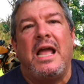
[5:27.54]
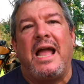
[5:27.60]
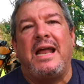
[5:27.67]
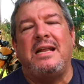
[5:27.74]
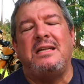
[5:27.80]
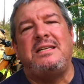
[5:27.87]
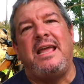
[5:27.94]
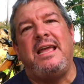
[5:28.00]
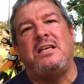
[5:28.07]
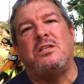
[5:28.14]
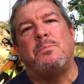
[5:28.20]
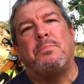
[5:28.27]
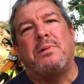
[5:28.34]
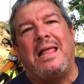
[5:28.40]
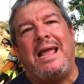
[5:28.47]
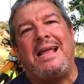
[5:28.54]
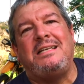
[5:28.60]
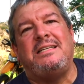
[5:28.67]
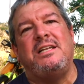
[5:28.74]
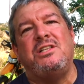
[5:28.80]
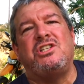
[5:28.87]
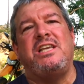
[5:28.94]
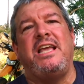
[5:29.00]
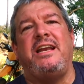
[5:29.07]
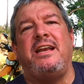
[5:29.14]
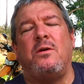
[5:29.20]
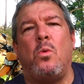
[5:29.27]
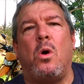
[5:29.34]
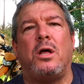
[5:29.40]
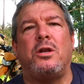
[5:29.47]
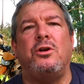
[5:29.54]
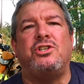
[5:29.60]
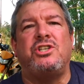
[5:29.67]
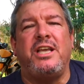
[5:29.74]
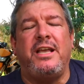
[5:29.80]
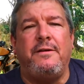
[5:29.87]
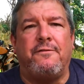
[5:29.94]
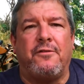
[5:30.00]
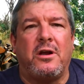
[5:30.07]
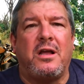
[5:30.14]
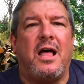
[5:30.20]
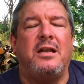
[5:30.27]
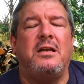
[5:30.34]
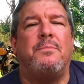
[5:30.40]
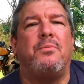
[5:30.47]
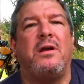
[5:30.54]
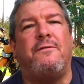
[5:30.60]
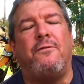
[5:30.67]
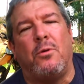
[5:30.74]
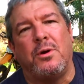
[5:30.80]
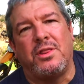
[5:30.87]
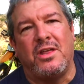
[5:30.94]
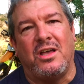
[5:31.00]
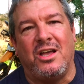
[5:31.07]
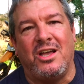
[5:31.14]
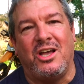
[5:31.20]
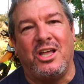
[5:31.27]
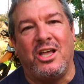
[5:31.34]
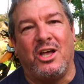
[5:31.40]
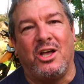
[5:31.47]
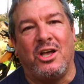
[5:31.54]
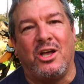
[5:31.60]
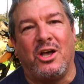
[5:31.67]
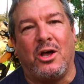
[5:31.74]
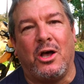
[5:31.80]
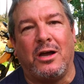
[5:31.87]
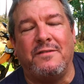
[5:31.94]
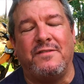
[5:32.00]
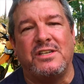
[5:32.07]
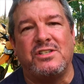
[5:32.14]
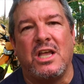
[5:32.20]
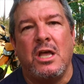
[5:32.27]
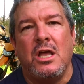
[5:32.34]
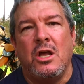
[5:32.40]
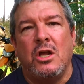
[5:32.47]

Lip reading: And it takes planted seed and watered seed for God to bring forth a harvest.